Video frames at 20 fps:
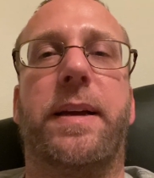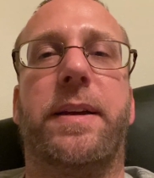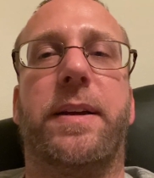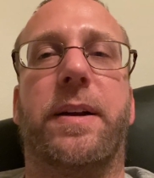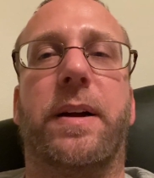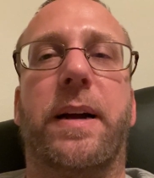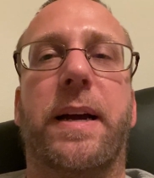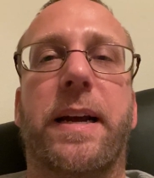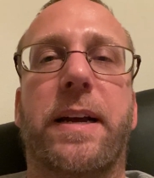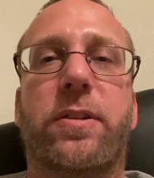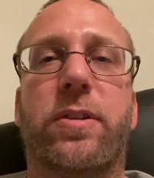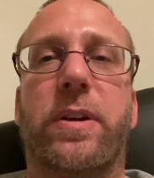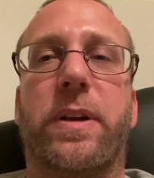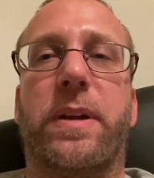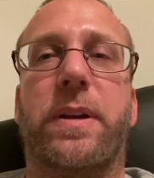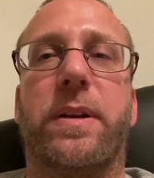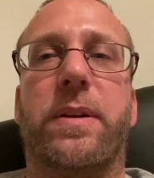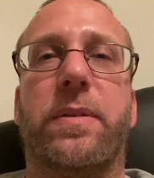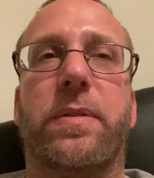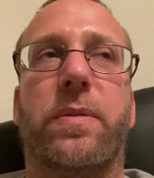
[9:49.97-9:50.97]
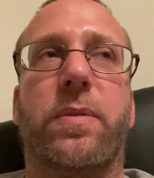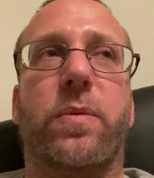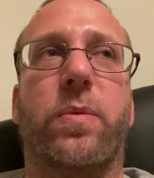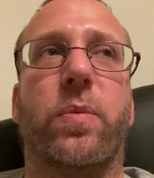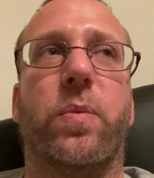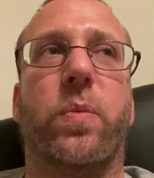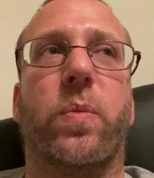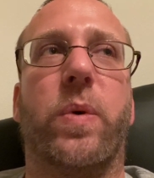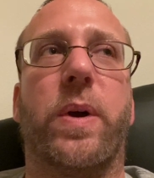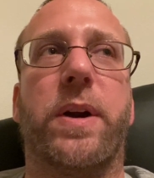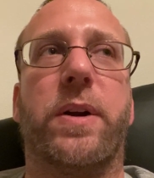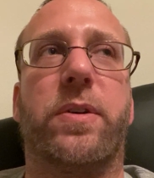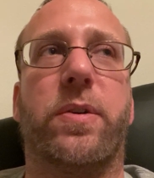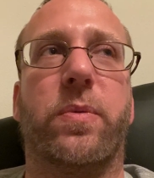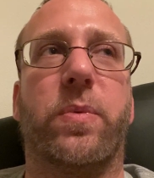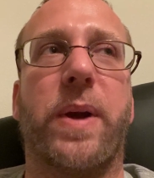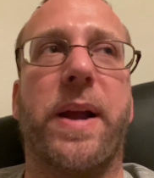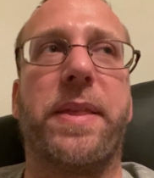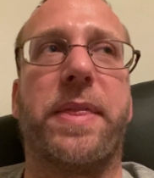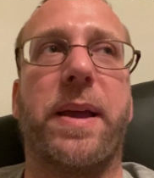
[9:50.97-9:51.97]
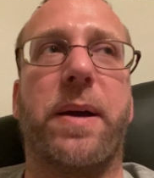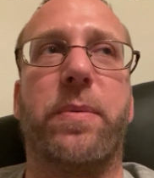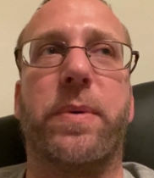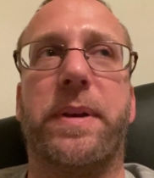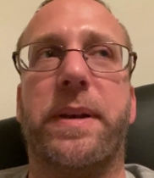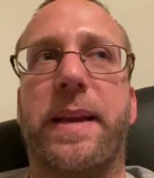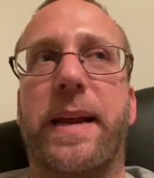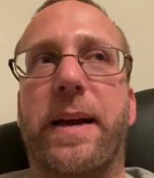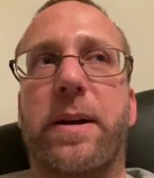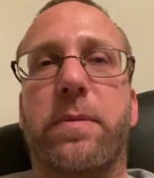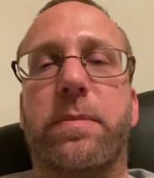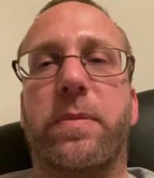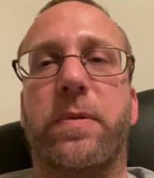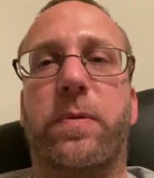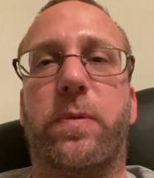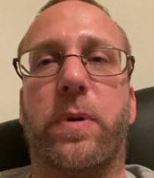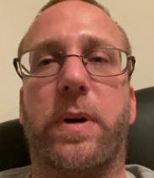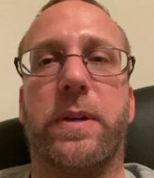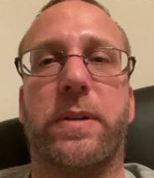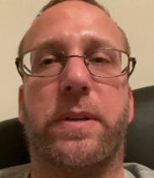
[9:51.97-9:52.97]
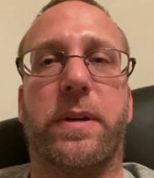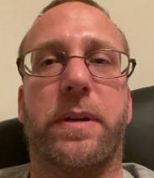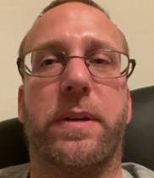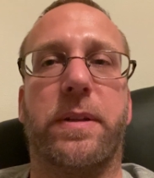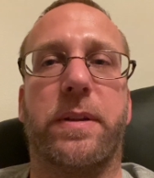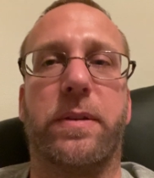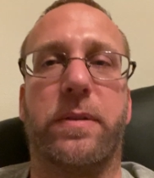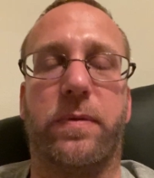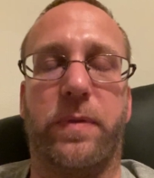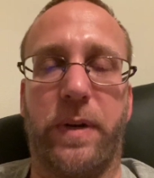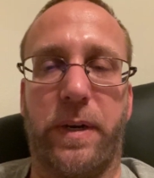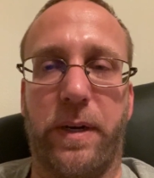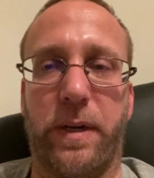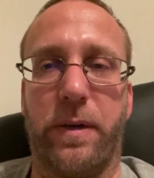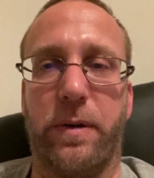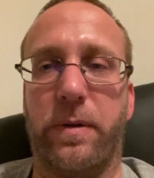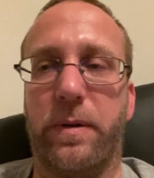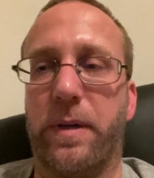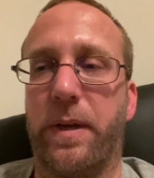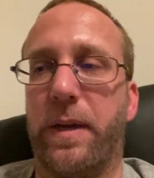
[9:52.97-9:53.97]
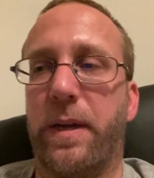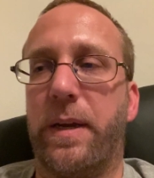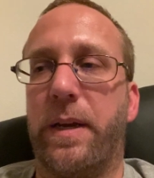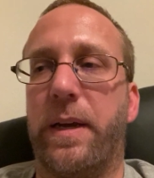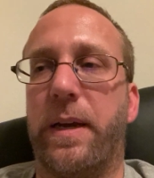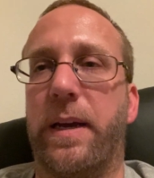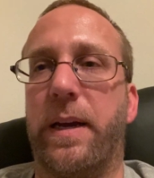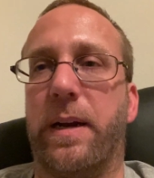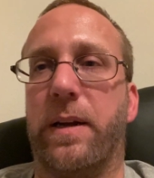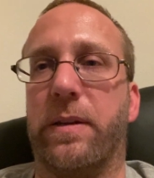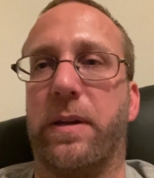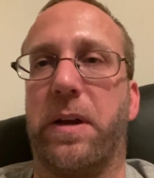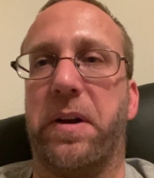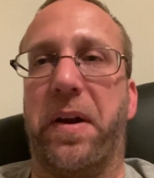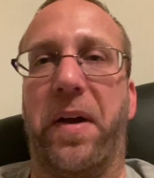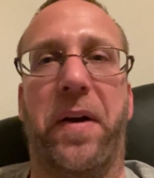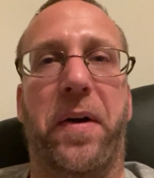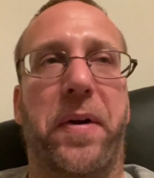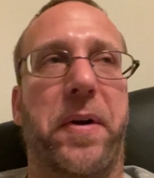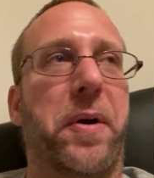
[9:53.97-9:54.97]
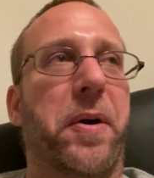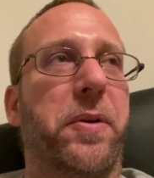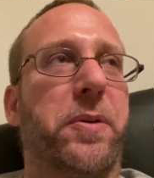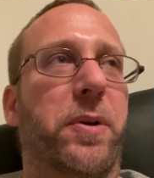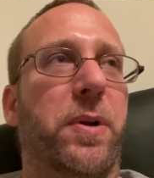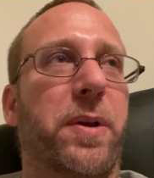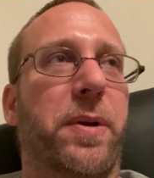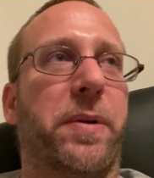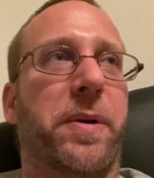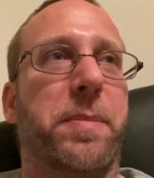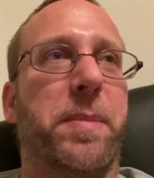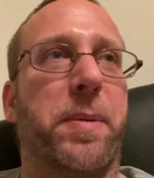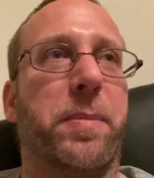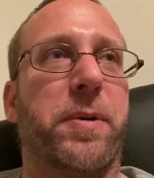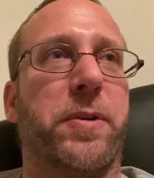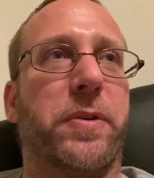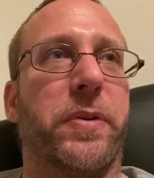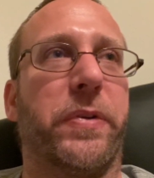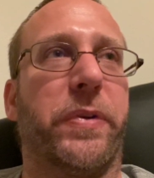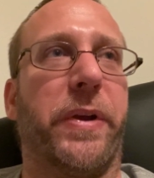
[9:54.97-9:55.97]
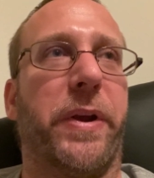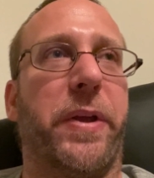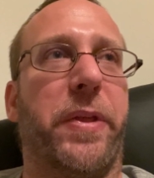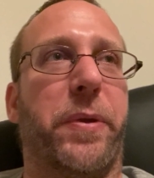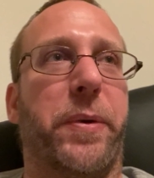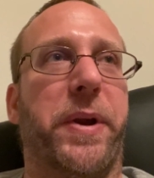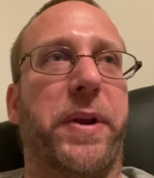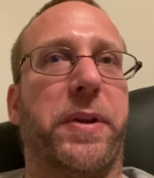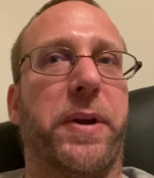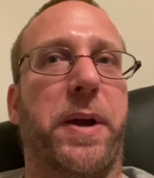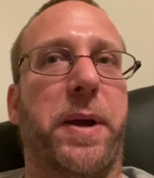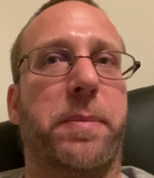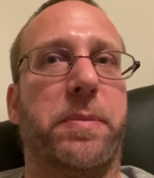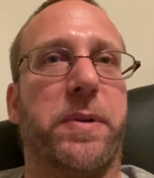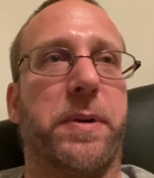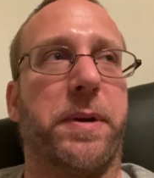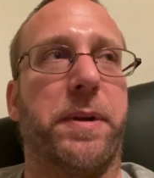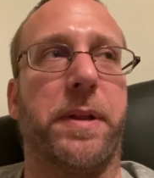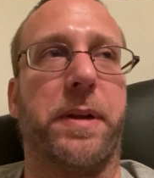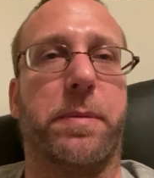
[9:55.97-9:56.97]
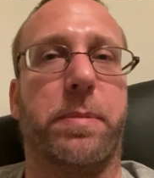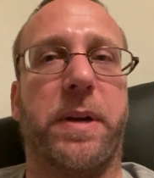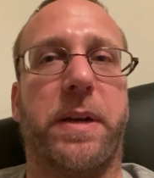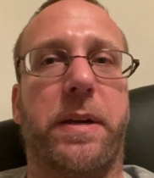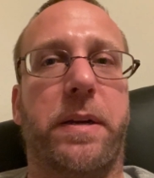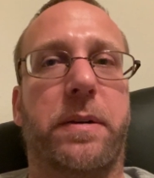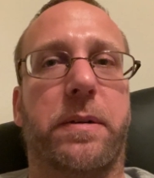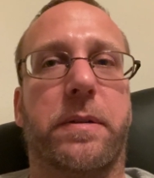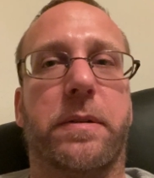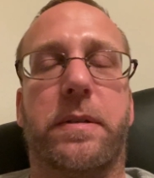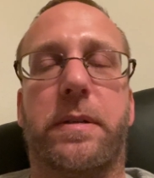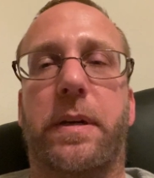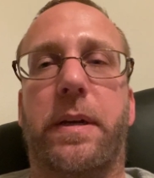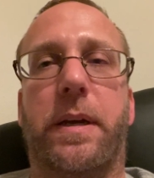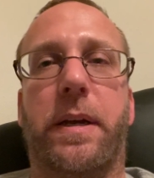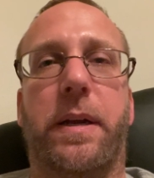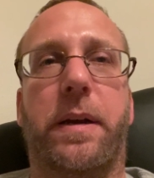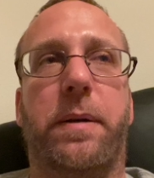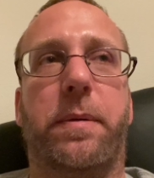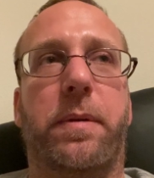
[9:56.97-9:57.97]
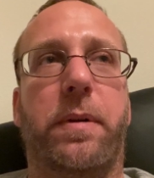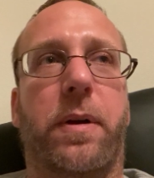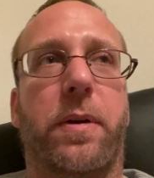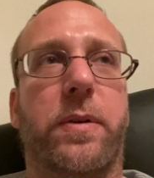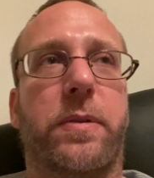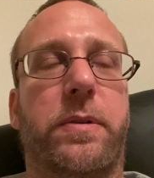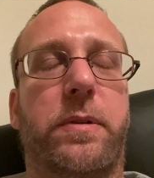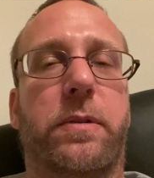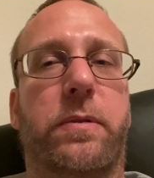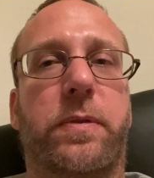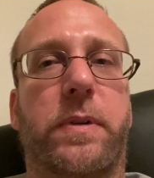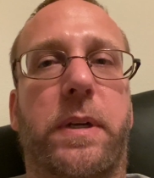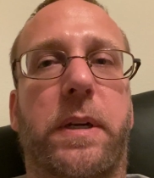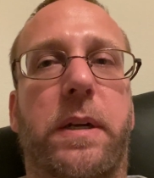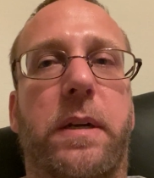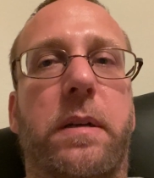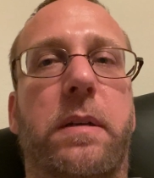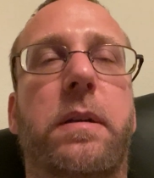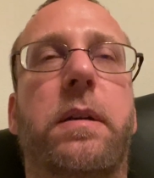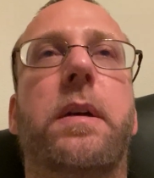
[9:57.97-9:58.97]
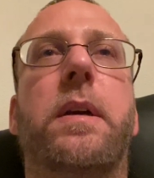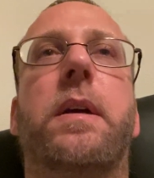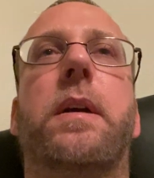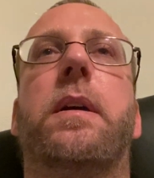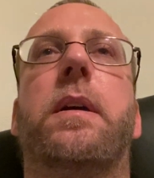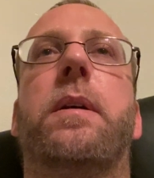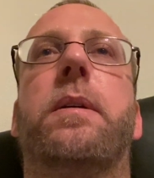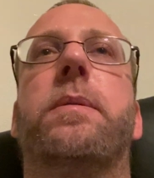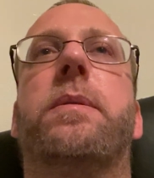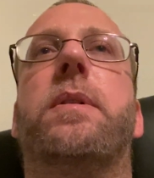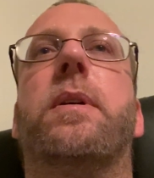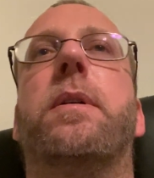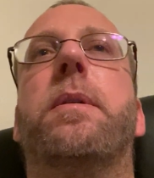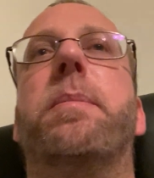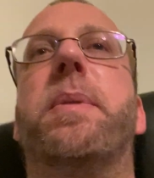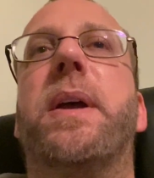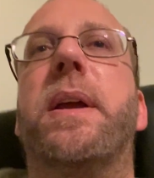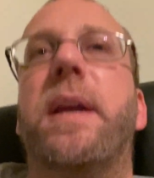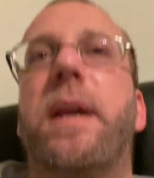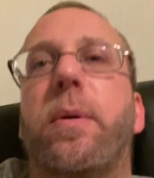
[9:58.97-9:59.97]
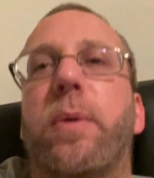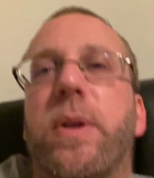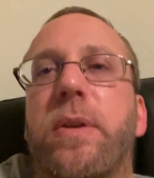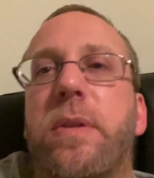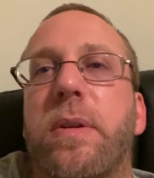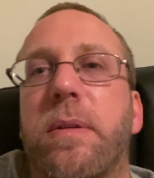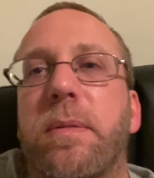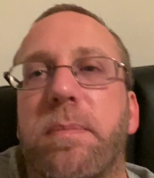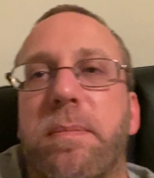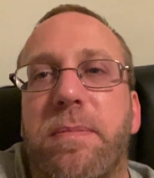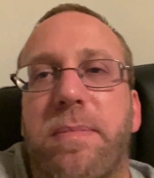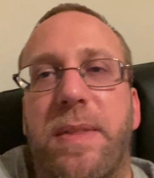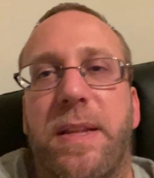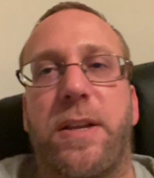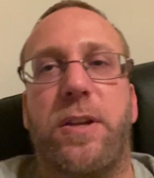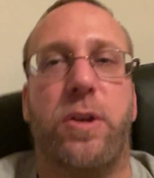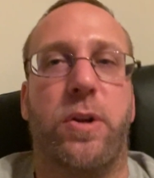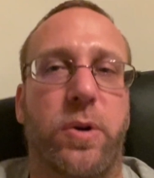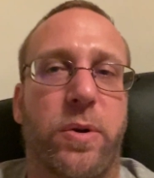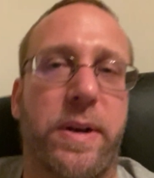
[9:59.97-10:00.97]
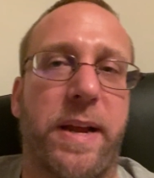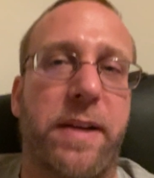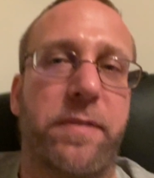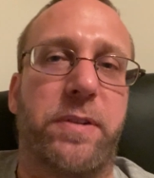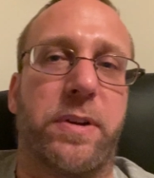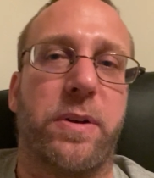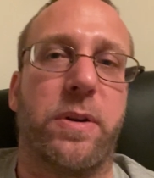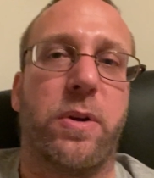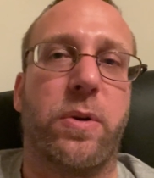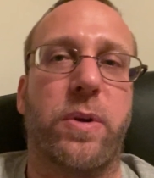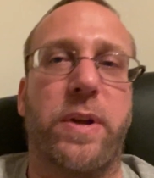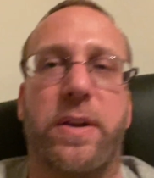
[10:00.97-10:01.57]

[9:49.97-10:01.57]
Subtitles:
I actually wanted to write that one down before I started this video. And I was like, oh no, I totally remember it. Just say it 3 times and click my heels and I'll still forget. So, but anyways, you don't have to know.